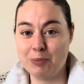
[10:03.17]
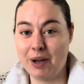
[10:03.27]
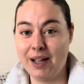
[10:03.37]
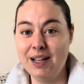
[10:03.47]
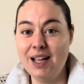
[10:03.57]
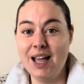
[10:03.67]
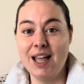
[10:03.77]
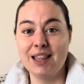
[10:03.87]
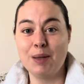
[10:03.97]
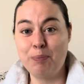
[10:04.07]
by
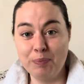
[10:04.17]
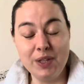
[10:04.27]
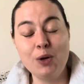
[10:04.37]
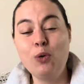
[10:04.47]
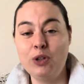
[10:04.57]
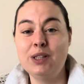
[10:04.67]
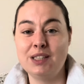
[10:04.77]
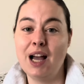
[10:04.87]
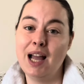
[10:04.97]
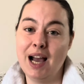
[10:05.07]
the, the audience
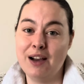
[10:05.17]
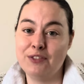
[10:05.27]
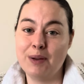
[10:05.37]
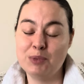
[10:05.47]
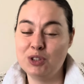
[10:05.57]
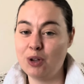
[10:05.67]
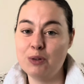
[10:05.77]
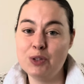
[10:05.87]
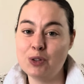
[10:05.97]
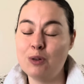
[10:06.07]
that I have. I'm so,
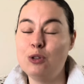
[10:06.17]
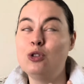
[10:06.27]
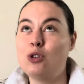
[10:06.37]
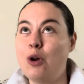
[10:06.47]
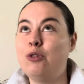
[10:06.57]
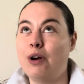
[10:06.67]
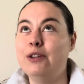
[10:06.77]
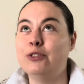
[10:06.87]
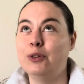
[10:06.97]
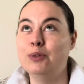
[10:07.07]
so, so
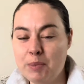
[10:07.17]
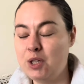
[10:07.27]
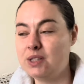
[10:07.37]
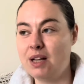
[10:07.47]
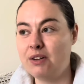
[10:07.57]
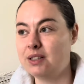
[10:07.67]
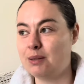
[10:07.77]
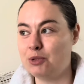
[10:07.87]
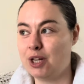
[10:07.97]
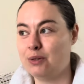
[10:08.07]
grateful because there are
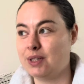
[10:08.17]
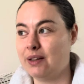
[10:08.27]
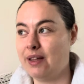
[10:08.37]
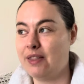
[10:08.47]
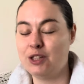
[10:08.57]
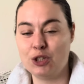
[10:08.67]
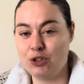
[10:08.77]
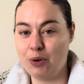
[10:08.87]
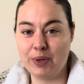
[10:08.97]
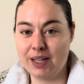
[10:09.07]
some channels out there that just
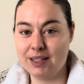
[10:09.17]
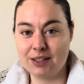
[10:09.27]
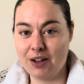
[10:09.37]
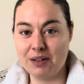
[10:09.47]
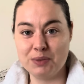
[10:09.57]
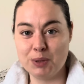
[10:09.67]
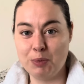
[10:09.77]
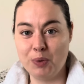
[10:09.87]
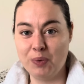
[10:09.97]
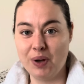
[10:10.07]
don't get this kind of
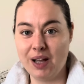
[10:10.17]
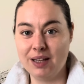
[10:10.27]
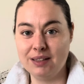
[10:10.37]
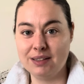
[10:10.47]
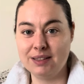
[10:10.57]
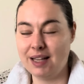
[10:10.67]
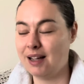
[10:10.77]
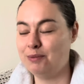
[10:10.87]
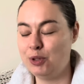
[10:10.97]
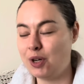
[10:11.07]
support. And yeah,
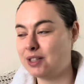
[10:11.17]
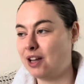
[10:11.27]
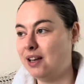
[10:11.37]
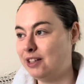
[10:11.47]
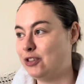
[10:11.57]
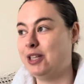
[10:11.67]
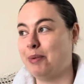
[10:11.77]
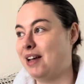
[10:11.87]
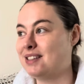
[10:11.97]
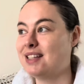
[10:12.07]
you guys are literally the
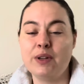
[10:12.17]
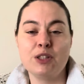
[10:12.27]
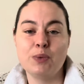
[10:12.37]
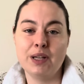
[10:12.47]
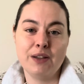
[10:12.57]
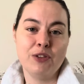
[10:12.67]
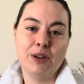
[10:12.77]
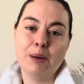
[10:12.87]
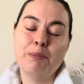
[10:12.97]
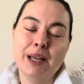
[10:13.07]
best. I just want to give you
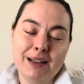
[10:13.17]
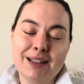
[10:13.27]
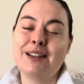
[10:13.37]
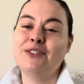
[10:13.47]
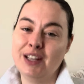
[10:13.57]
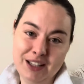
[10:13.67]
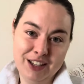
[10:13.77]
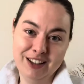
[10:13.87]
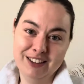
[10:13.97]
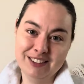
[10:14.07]
a big thank you.